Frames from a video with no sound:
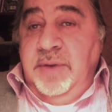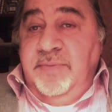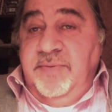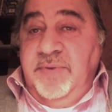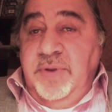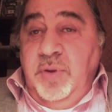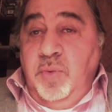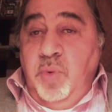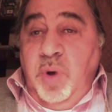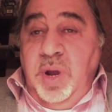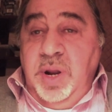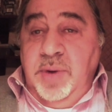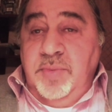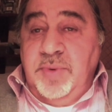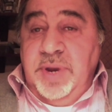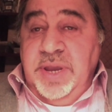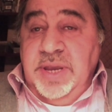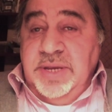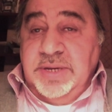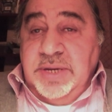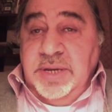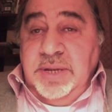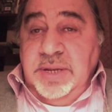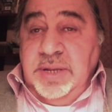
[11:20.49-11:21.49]
for the one
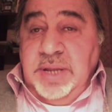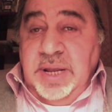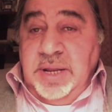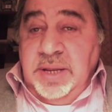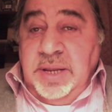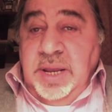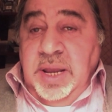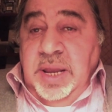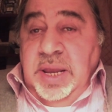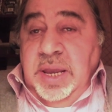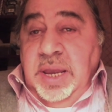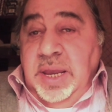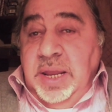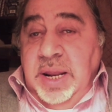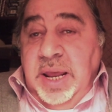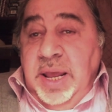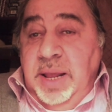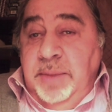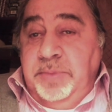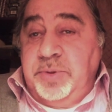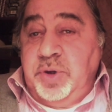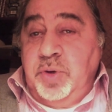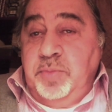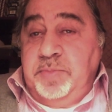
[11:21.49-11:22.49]
reason that it
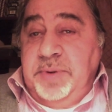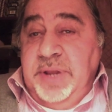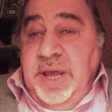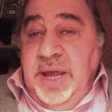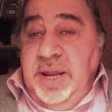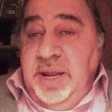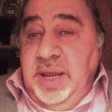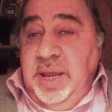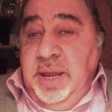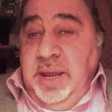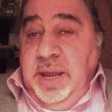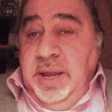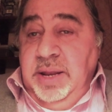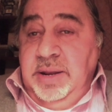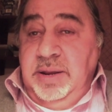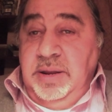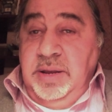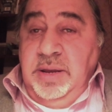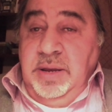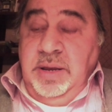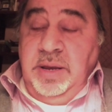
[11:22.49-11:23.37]
helps you plan ahead.